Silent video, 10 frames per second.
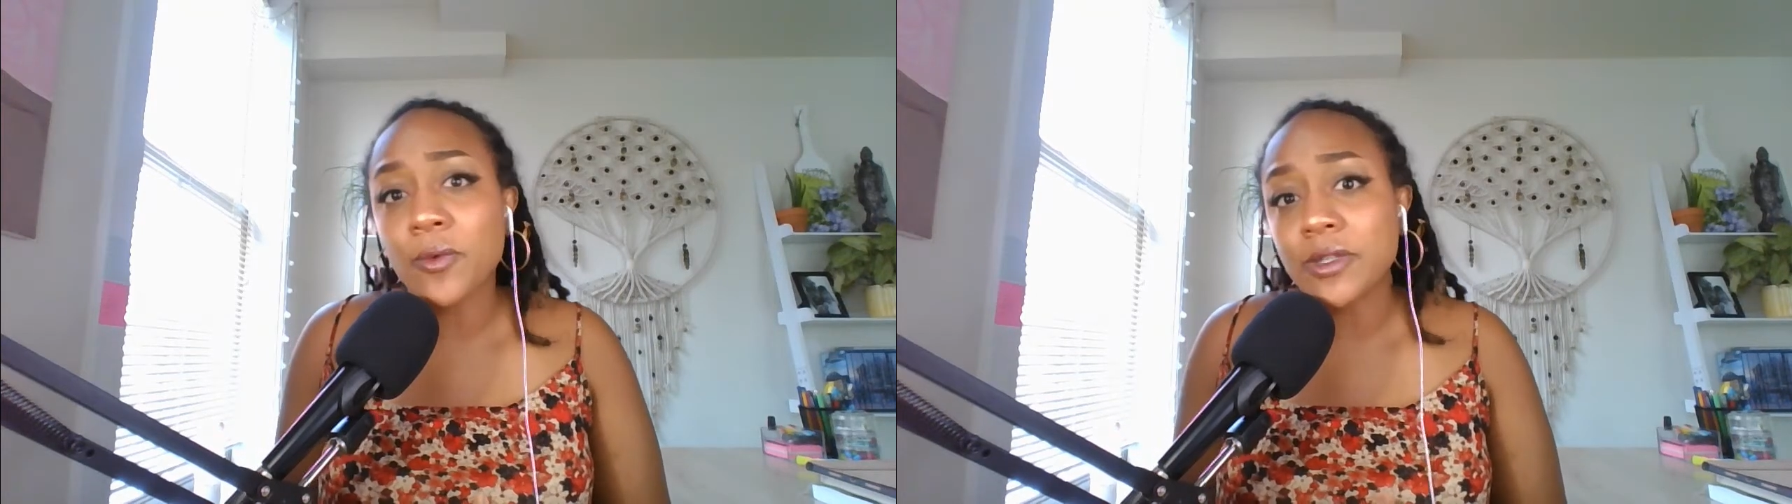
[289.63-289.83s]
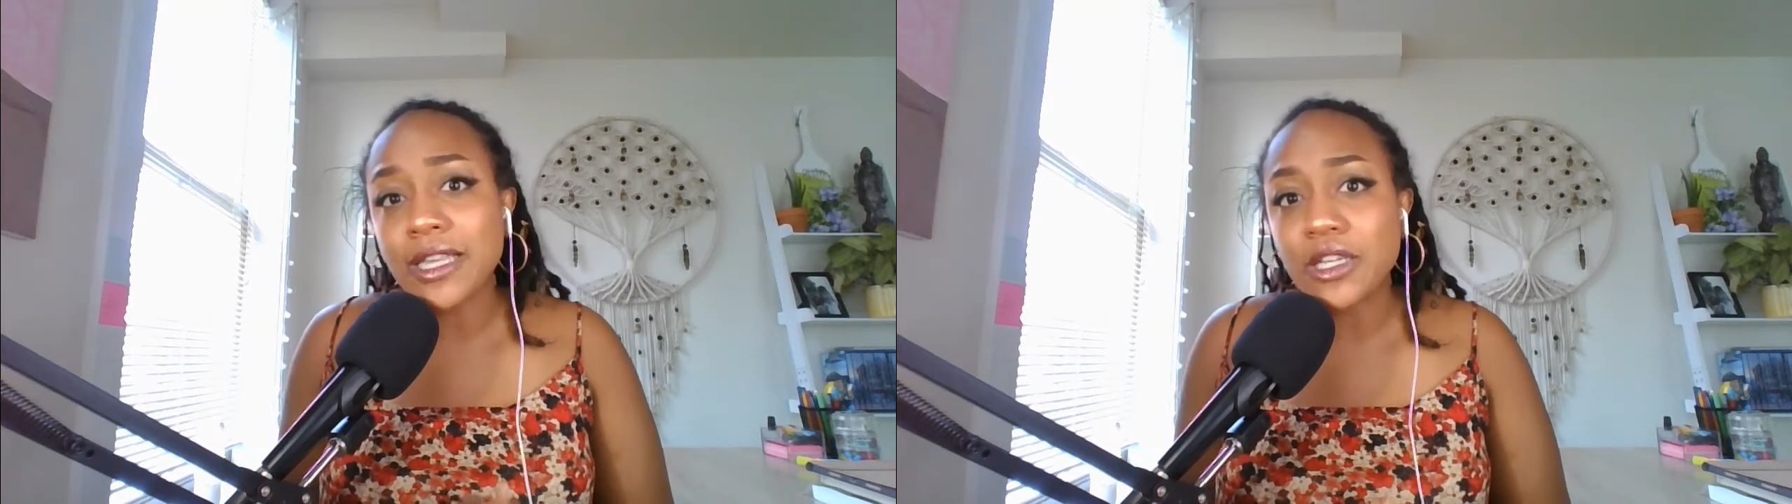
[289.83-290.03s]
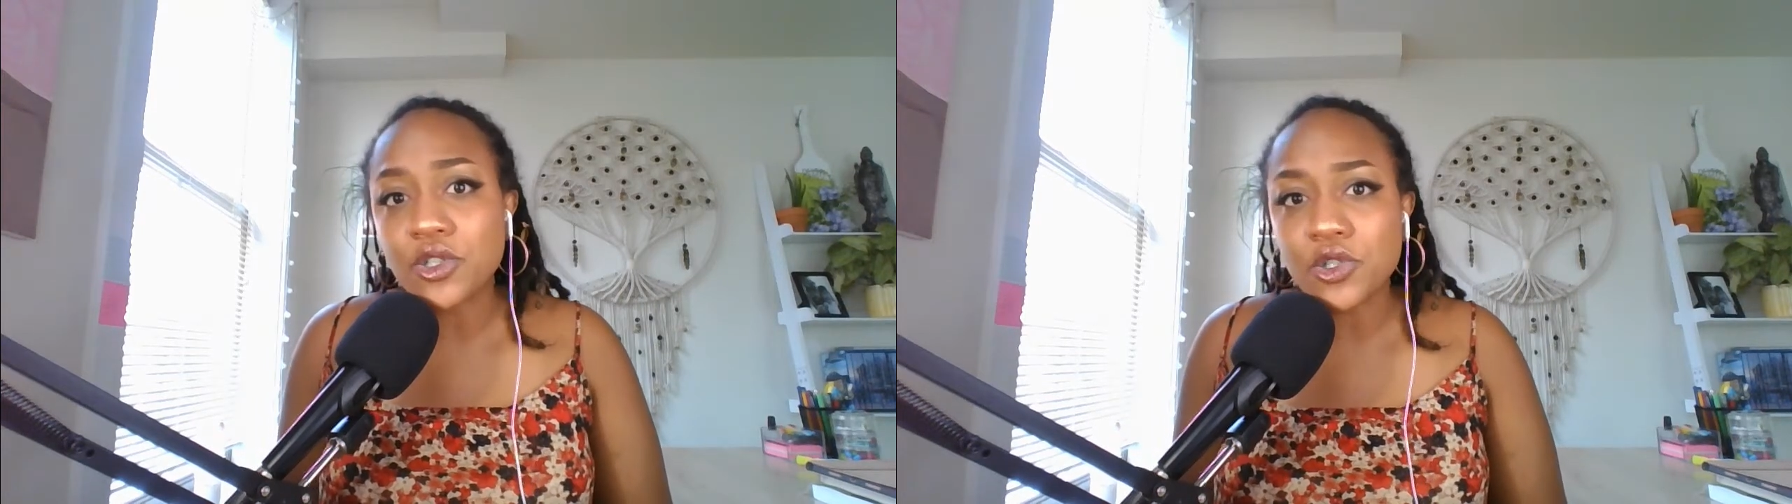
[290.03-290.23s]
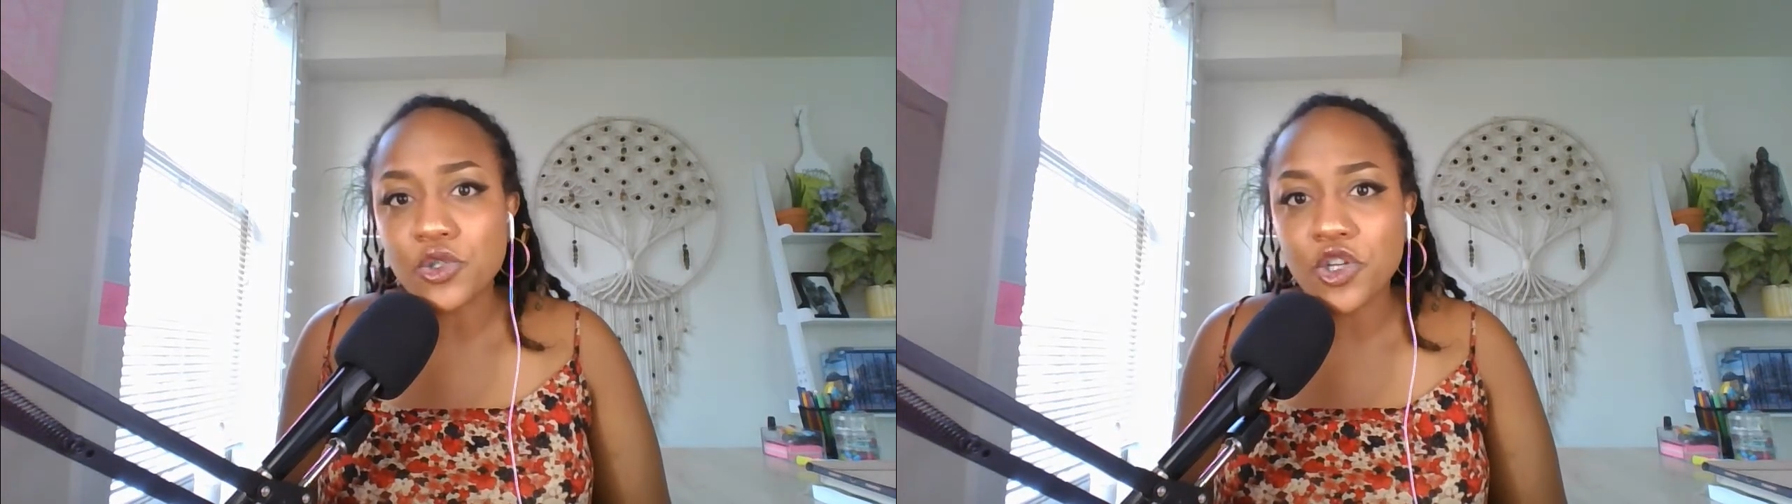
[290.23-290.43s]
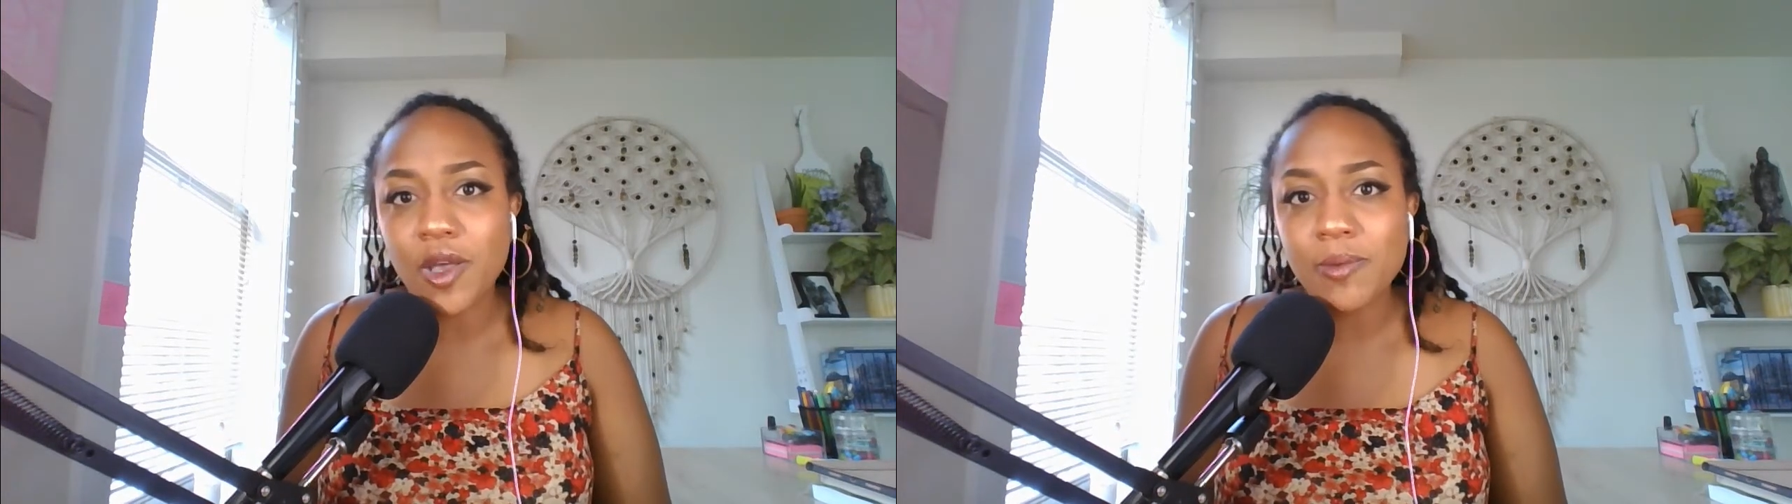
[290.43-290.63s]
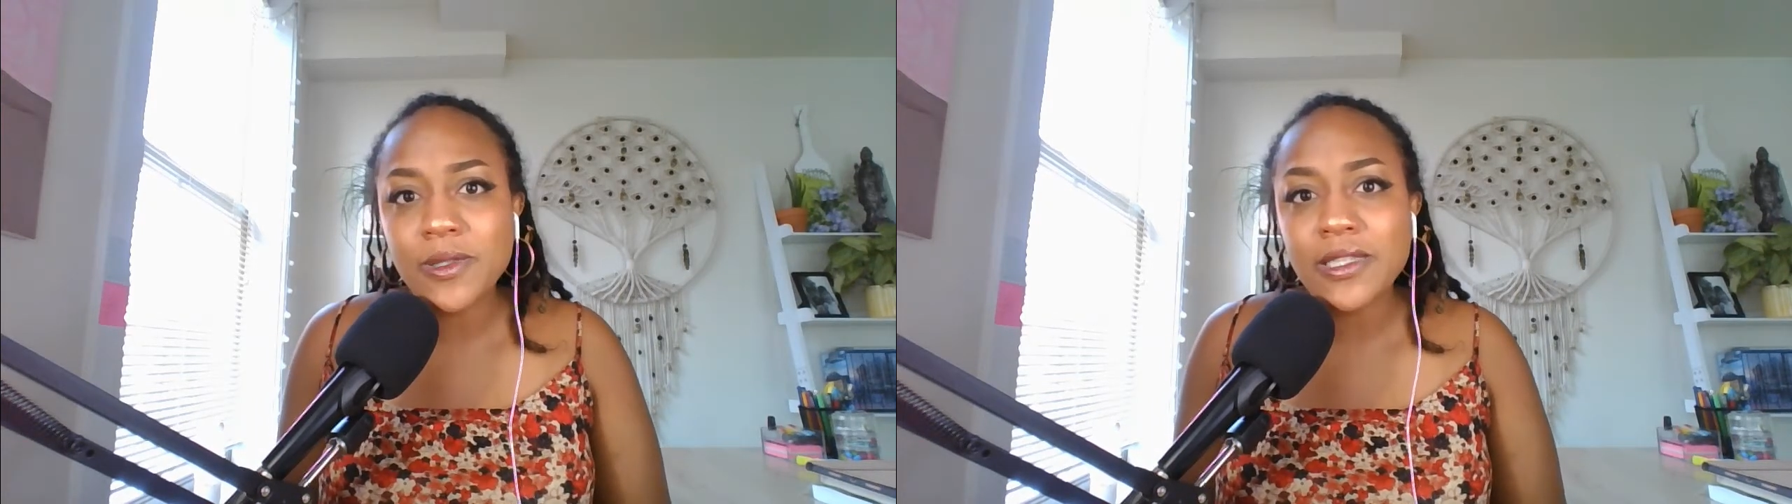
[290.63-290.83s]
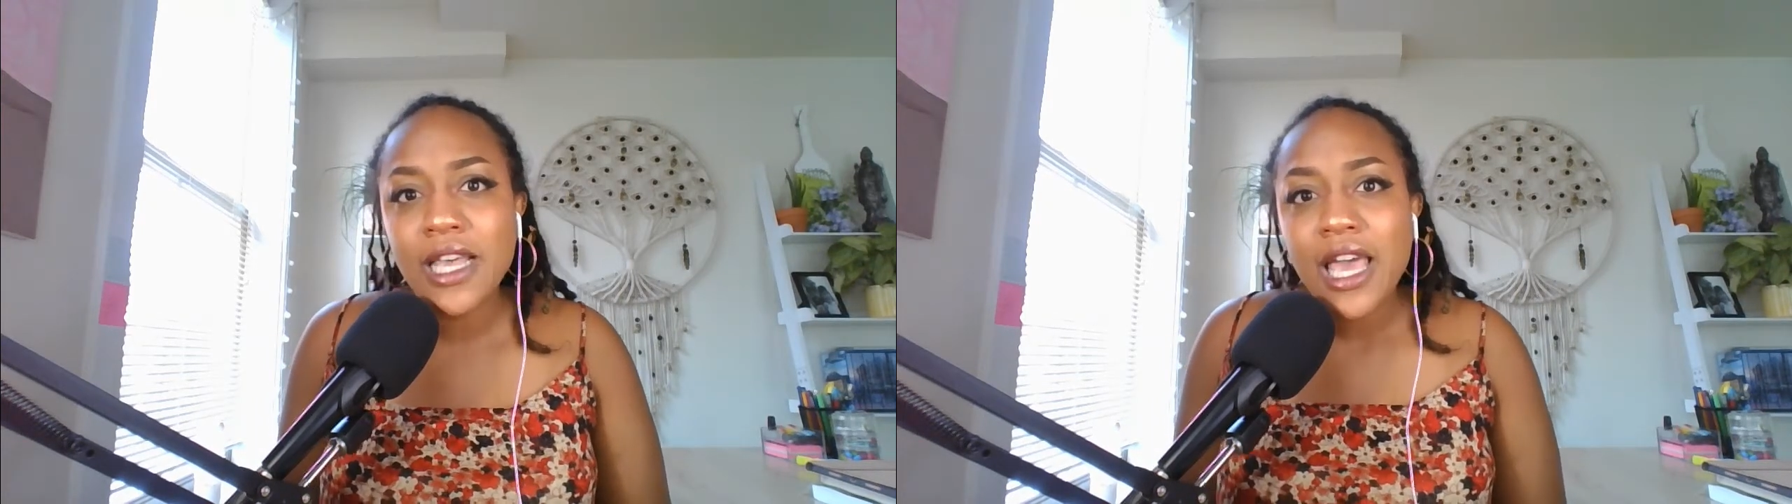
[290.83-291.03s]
relationships.